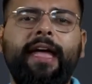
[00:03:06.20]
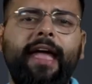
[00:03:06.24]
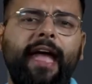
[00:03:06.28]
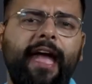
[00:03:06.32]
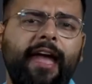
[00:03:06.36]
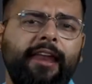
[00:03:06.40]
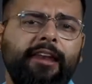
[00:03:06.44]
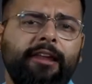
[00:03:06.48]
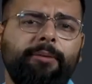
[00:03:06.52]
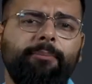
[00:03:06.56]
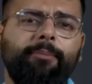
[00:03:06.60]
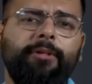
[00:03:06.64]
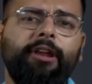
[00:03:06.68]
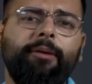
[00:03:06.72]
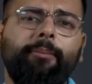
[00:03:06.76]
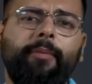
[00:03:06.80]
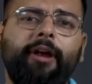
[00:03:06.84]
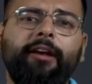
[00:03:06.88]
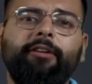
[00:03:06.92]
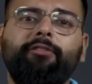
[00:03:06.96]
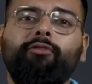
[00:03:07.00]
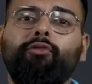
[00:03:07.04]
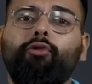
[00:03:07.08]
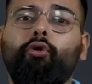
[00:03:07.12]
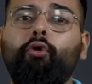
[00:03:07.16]
and
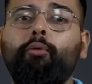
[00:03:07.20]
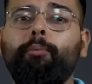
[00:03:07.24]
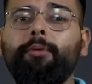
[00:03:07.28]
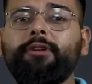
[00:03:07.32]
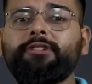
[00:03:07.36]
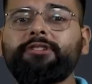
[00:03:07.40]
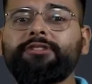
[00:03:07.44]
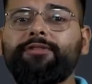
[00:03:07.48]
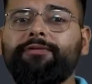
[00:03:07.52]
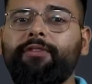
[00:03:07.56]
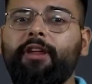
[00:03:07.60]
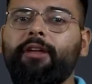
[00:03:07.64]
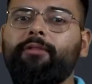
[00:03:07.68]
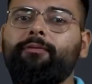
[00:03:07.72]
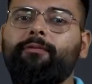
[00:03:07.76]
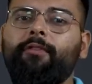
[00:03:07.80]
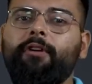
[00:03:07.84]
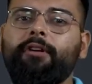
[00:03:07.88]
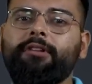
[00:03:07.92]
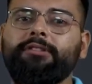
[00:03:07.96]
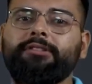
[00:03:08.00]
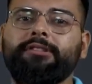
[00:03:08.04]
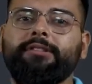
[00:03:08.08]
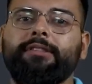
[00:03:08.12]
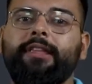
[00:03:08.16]
implement robust
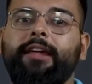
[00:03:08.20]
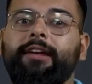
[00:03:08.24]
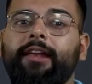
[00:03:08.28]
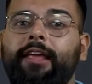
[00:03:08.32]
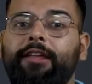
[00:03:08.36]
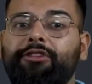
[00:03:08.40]
frameworks that